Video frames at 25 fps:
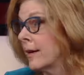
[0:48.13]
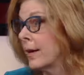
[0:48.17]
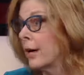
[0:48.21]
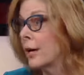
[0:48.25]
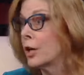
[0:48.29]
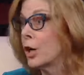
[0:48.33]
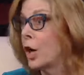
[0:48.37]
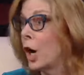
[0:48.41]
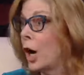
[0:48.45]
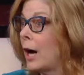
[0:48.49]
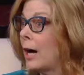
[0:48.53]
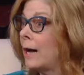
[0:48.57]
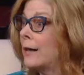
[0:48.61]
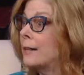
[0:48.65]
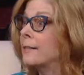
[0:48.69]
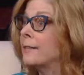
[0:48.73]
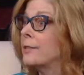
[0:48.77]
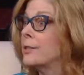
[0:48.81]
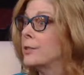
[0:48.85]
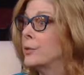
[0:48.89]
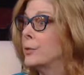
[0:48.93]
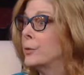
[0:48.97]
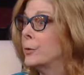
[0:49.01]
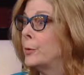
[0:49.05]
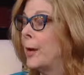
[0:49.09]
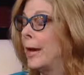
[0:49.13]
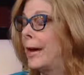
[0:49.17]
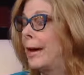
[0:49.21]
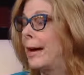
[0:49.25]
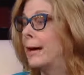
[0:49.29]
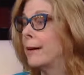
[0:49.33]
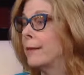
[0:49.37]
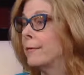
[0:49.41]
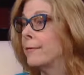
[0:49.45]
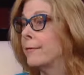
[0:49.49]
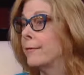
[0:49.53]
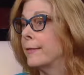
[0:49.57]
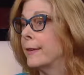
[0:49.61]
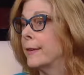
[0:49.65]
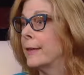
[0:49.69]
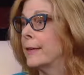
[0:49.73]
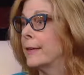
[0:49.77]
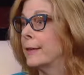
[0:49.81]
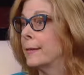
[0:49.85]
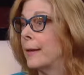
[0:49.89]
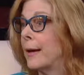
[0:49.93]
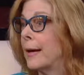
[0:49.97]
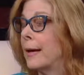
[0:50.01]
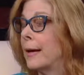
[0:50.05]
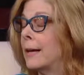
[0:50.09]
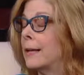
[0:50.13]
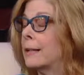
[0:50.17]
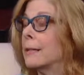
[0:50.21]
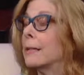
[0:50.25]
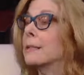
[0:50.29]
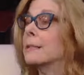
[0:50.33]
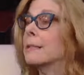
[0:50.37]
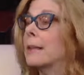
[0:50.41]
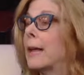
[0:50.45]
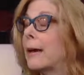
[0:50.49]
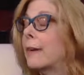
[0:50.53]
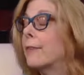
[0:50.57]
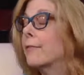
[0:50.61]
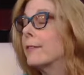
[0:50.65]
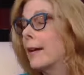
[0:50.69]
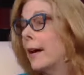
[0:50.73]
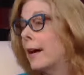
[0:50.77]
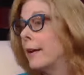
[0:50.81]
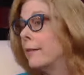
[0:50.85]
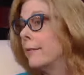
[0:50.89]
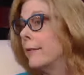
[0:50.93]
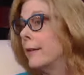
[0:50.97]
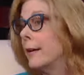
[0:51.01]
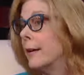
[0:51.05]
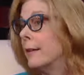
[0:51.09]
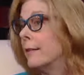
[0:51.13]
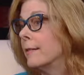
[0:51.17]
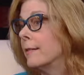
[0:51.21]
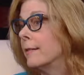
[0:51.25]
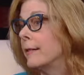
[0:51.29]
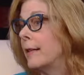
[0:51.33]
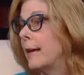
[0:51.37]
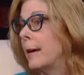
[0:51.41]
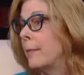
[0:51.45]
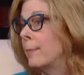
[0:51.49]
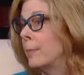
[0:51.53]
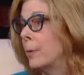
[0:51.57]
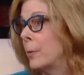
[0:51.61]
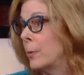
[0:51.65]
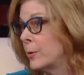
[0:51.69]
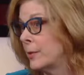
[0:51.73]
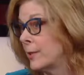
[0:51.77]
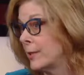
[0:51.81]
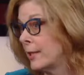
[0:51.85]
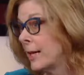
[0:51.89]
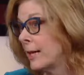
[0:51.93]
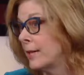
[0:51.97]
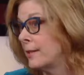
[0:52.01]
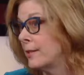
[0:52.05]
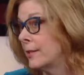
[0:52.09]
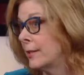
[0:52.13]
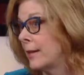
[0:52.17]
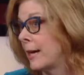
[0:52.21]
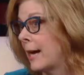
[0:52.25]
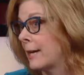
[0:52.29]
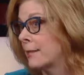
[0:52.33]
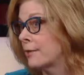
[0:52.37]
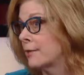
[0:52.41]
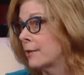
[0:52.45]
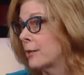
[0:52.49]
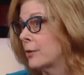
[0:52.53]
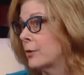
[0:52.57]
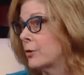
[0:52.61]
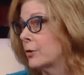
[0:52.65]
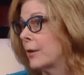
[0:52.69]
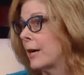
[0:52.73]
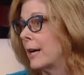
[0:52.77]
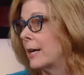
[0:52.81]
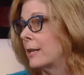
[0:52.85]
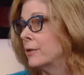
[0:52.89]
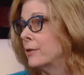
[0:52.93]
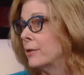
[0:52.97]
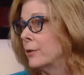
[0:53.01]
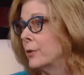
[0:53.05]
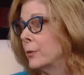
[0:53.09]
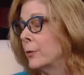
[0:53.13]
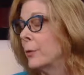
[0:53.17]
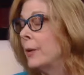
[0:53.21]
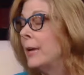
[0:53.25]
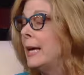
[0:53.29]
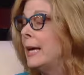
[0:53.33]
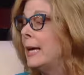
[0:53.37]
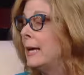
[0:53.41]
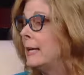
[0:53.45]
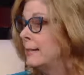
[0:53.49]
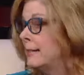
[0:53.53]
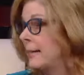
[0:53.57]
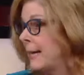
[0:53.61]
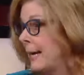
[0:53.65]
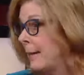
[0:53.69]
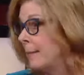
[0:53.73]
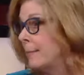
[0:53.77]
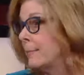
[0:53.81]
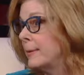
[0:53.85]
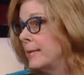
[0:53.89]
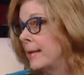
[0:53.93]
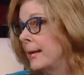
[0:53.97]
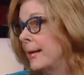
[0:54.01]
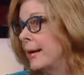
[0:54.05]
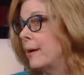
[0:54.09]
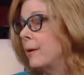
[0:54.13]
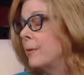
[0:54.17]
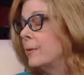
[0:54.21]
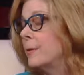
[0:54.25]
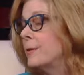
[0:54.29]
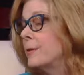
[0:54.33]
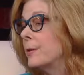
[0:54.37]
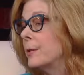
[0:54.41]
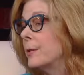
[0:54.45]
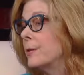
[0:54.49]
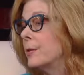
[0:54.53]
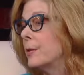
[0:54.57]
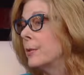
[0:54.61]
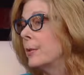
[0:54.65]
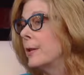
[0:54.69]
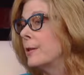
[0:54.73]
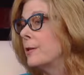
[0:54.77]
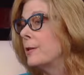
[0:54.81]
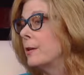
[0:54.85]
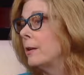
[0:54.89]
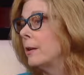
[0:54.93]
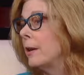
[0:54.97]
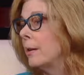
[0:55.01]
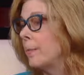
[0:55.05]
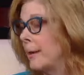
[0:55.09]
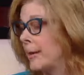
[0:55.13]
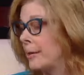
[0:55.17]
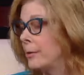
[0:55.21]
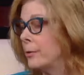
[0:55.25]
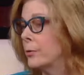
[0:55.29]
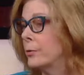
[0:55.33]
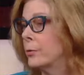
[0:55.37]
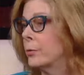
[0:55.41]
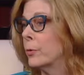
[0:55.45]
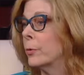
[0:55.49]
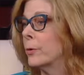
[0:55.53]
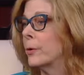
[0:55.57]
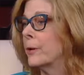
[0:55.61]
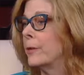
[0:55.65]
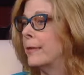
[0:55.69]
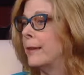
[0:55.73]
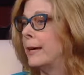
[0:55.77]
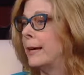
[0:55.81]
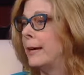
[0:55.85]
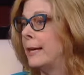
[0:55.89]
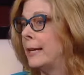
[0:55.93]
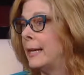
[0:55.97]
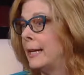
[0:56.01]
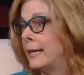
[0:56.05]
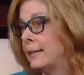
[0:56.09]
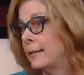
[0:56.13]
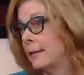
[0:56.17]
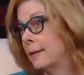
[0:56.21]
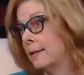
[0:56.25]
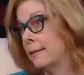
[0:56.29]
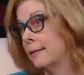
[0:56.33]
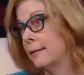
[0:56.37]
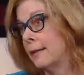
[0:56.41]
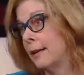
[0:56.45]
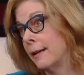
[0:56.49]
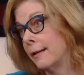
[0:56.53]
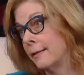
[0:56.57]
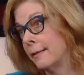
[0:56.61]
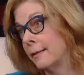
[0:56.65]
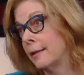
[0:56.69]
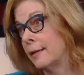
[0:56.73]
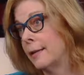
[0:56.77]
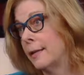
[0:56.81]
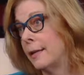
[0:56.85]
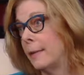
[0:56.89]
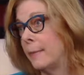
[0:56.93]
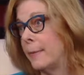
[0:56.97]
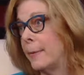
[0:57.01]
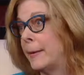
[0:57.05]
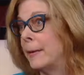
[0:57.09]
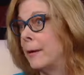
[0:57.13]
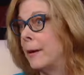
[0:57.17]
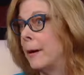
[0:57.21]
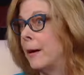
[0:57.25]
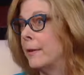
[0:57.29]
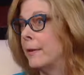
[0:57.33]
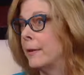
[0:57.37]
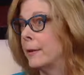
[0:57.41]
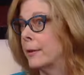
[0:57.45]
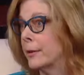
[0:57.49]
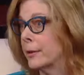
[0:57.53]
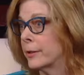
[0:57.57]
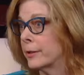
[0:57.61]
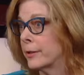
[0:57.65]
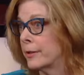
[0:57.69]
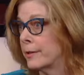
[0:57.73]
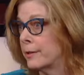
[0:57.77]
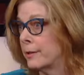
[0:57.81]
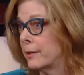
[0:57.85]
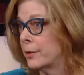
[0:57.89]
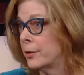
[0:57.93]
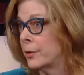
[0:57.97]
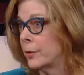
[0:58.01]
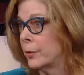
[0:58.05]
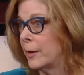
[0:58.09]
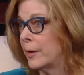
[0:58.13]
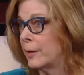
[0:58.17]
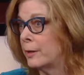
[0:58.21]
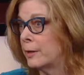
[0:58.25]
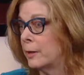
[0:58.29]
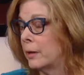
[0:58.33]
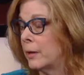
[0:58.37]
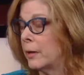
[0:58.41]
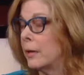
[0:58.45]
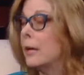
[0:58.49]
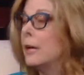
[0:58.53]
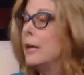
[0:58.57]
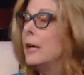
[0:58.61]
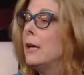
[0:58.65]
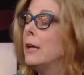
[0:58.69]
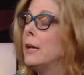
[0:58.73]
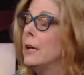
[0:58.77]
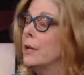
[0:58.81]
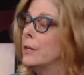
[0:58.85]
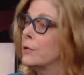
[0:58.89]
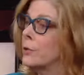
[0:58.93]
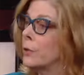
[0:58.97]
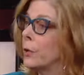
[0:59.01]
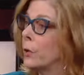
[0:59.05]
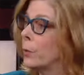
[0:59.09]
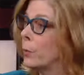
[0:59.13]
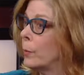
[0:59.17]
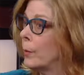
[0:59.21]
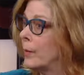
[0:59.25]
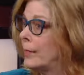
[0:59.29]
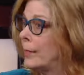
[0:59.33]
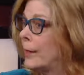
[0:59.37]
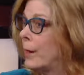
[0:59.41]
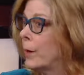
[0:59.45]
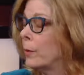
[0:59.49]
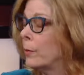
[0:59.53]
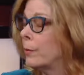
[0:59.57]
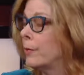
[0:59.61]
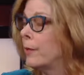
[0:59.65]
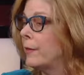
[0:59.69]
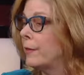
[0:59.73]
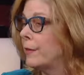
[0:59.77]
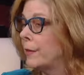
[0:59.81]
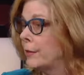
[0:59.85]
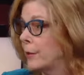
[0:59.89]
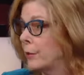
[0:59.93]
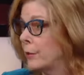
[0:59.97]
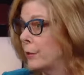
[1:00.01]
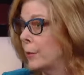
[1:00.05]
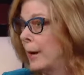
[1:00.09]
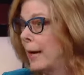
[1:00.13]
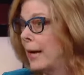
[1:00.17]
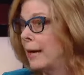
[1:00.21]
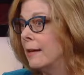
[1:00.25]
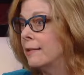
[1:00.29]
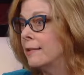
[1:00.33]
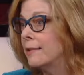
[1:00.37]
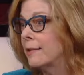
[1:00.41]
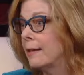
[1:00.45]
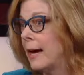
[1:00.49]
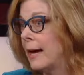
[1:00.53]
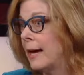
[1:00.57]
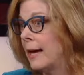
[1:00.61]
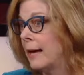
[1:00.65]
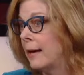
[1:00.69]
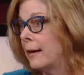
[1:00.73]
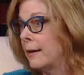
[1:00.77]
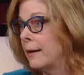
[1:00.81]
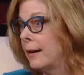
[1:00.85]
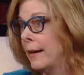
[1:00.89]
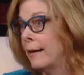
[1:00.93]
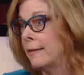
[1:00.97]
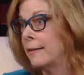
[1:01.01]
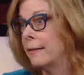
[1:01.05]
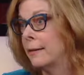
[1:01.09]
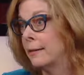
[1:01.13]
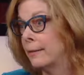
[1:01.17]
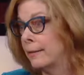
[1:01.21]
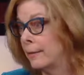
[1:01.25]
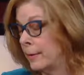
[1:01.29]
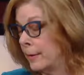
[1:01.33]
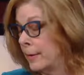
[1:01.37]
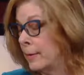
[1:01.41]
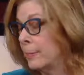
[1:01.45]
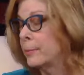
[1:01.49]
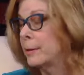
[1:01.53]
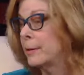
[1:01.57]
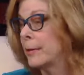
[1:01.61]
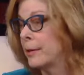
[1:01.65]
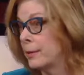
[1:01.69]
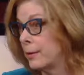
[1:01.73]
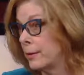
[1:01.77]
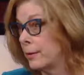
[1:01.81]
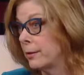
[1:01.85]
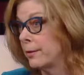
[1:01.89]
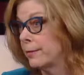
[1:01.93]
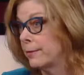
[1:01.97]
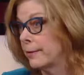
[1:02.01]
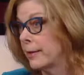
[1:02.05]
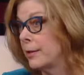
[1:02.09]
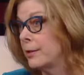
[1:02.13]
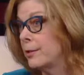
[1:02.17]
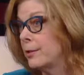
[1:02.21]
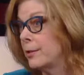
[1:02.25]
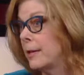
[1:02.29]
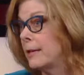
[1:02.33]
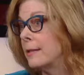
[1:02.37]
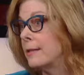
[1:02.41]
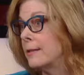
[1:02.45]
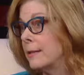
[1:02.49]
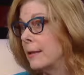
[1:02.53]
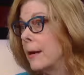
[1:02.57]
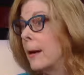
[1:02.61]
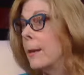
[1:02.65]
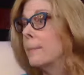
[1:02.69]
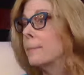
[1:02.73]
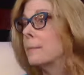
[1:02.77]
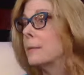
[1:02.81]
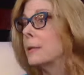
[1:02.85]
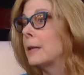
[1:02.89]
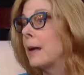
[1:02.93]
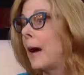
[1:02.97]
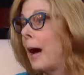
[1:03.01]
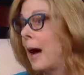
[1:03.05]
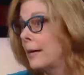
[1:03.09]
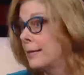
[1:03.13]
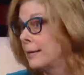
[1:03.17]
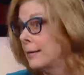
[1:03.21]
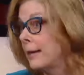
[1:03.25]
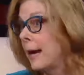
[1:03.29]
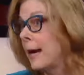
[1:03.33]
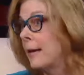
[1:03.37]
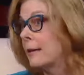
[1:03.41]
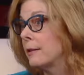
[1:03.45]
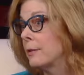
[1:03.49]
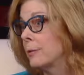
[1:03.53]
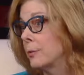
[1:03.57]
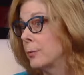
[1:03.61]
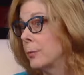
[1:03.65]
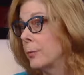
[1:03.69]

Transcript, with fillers: a uh, cause to have uh, a lot of confidence that both sides are actually trying to tamp down the situation and make sure that it doesn't escalate beyond the current situation. So we know that the U.S. had and the, the British and the French had some contact